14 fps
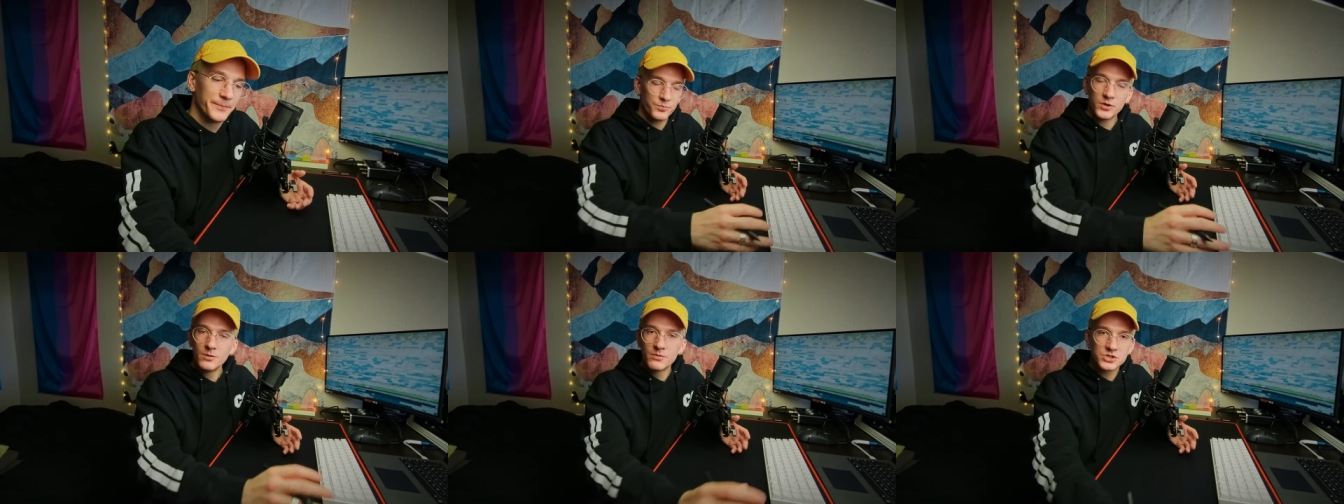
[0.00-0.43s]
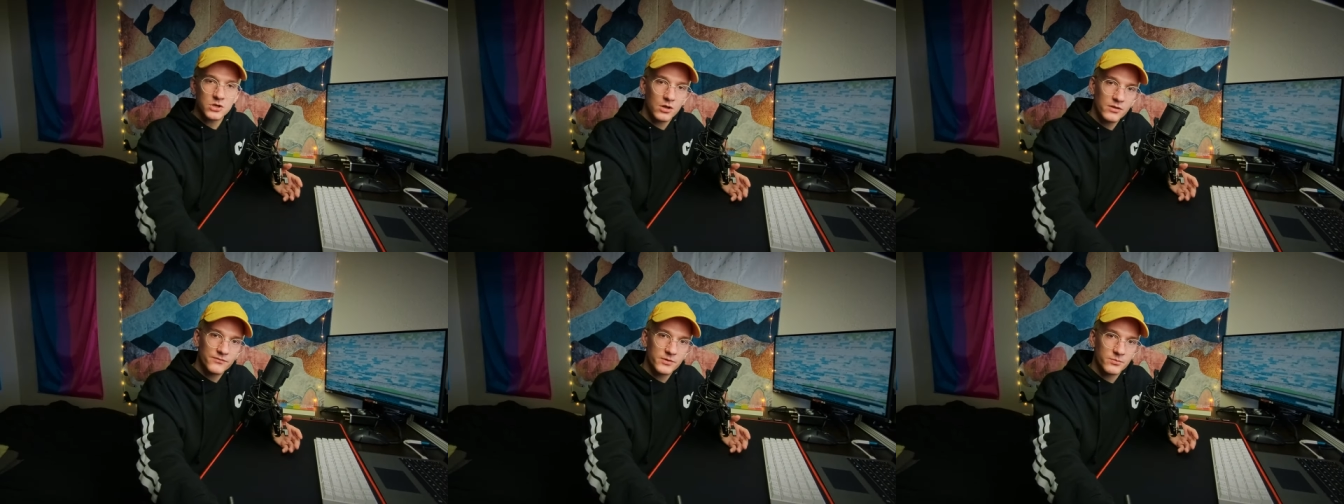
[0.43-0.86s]
pretty much
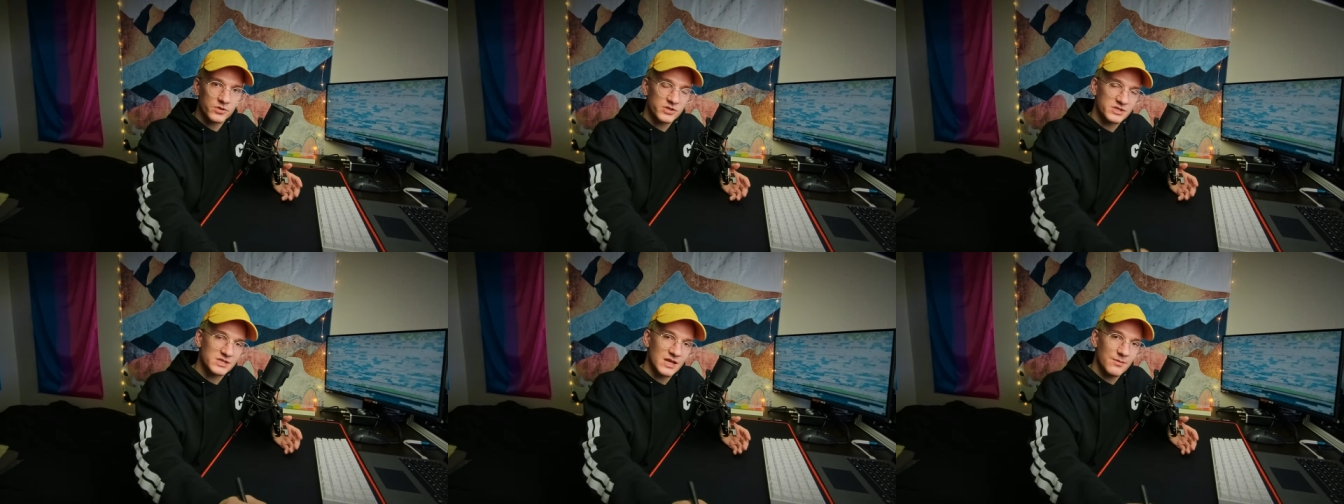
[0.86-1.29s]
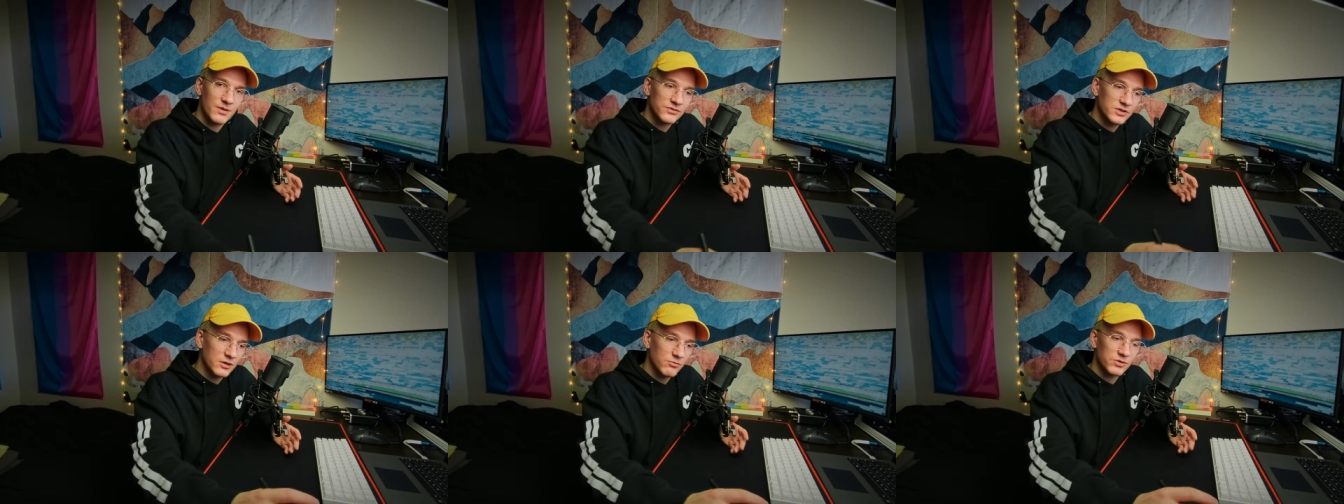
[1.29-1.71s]
all of them are the same
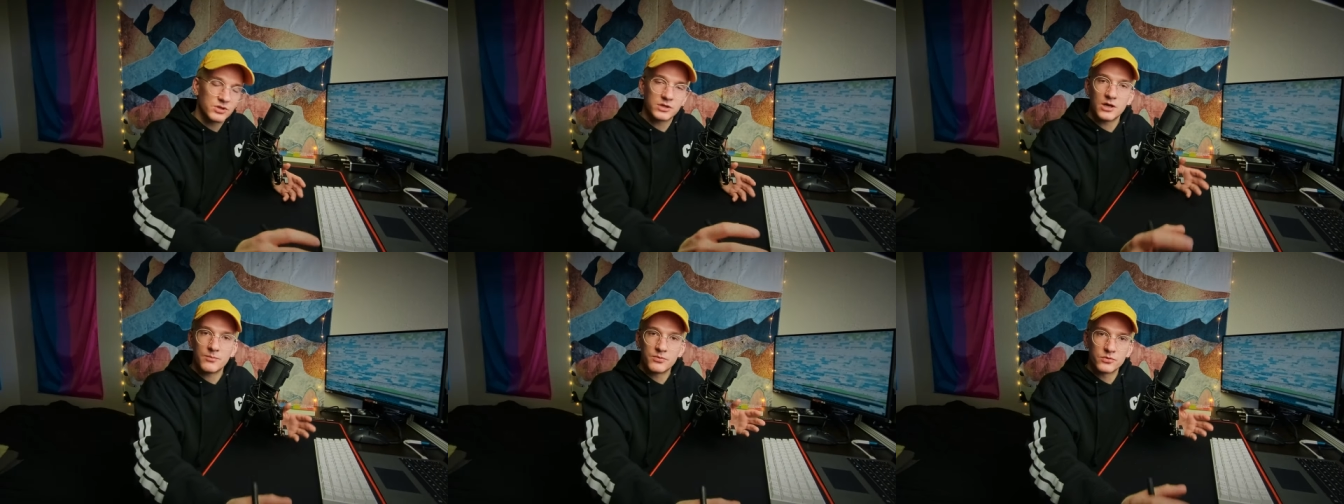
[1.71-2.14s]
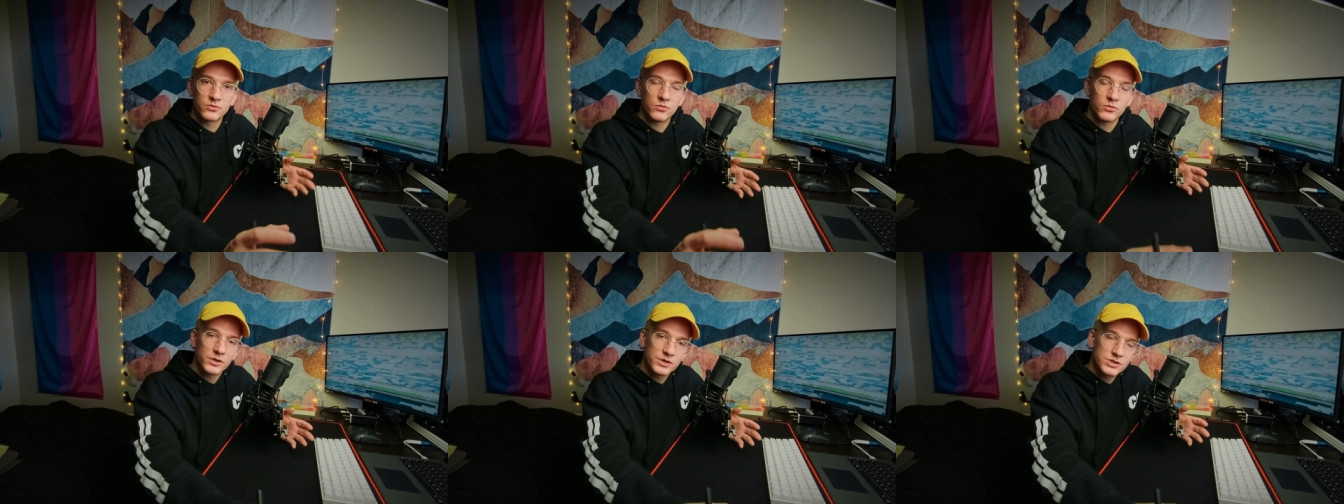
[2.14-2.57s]
out there with a couple
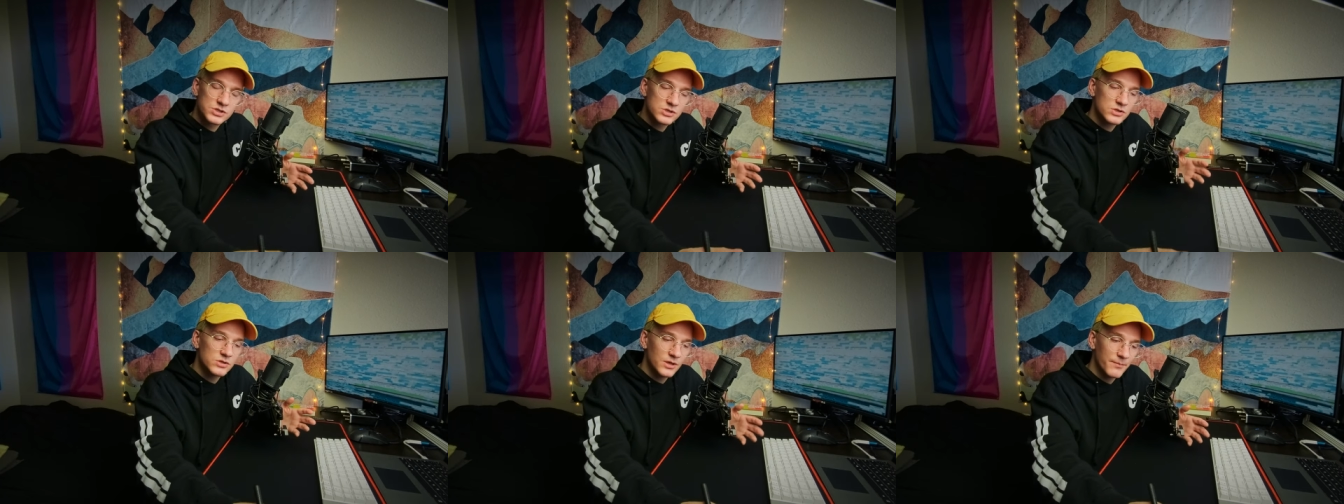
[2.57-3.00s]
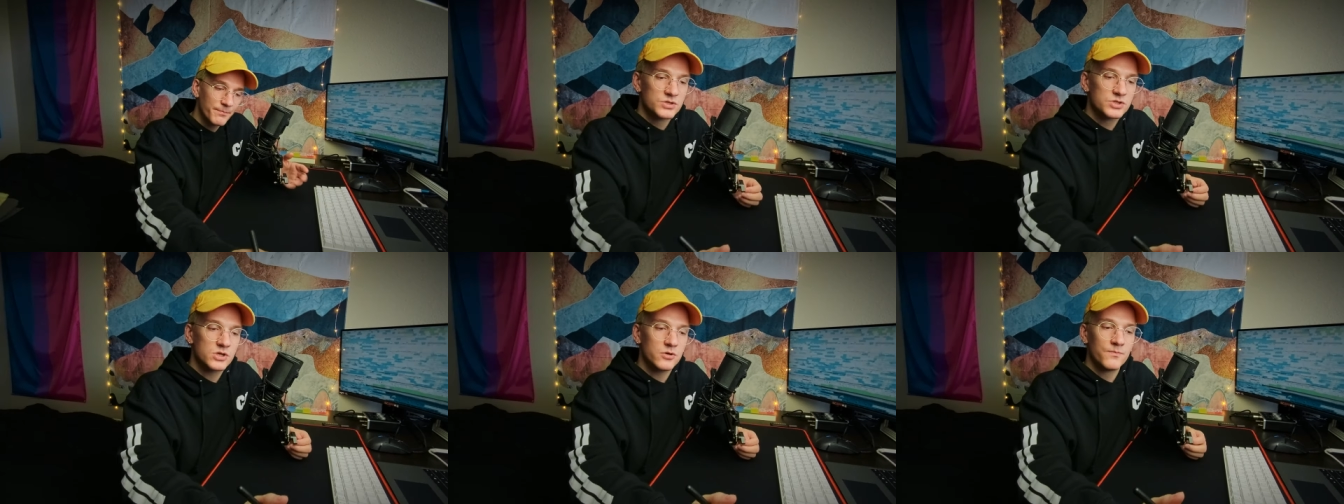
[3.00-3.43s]
quirks to them.
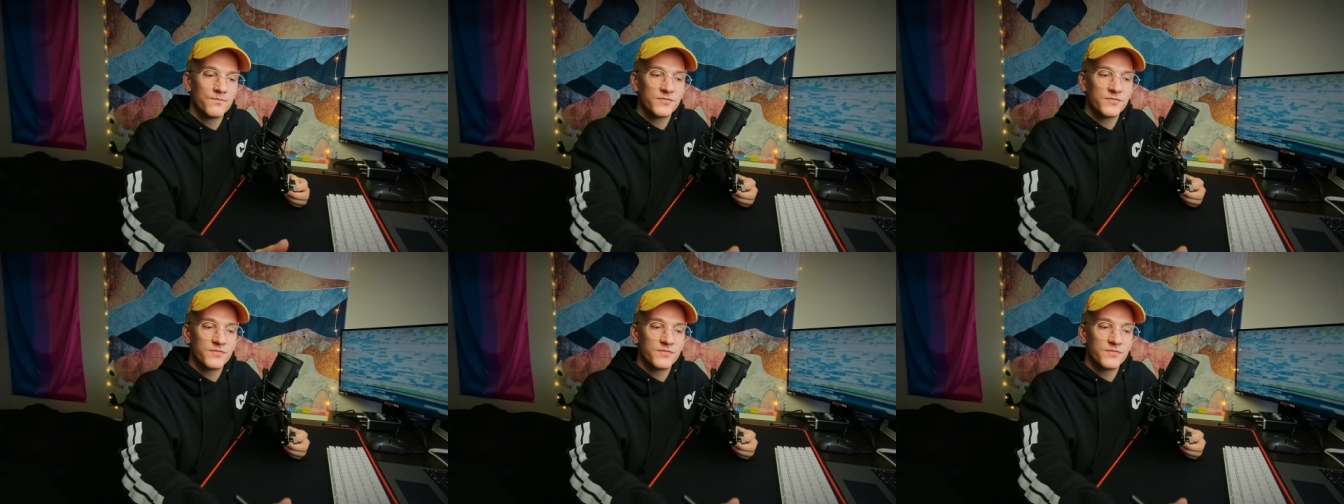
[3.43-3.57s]
So